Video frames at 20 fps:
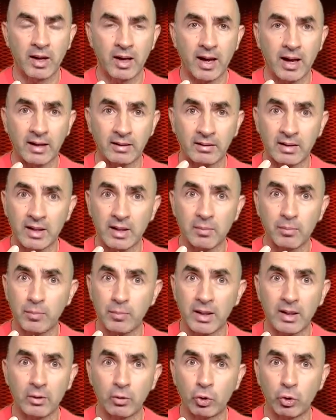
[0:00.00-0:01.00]
and Him
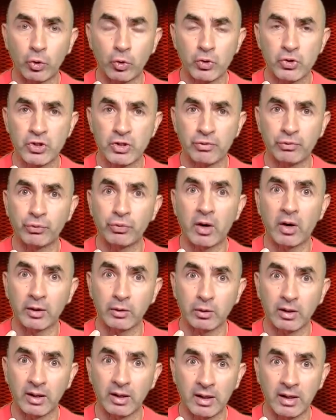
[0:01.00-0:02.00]
being crucified
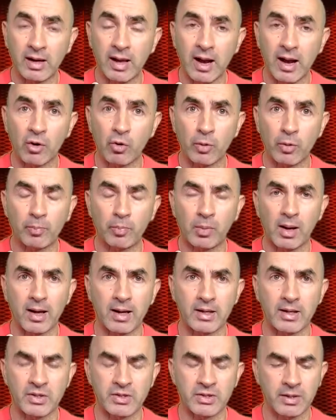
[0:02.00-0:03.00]
in our
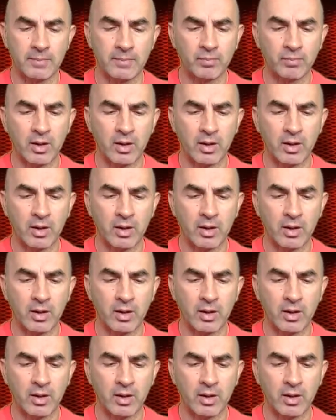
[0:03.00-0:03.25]
place.